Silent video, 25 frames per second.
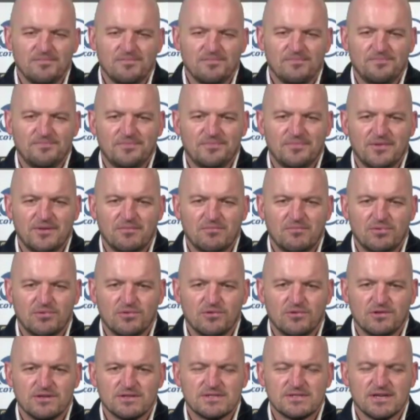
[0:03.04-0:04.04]
the bold,
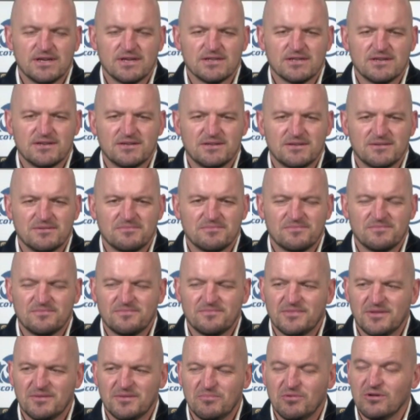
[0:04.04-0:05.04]

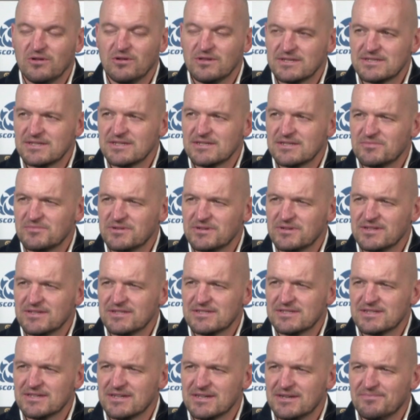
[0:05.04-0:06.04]
the bold assessment is
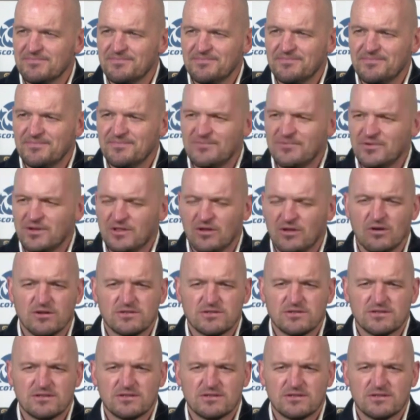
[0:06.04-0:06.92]
um, we lost.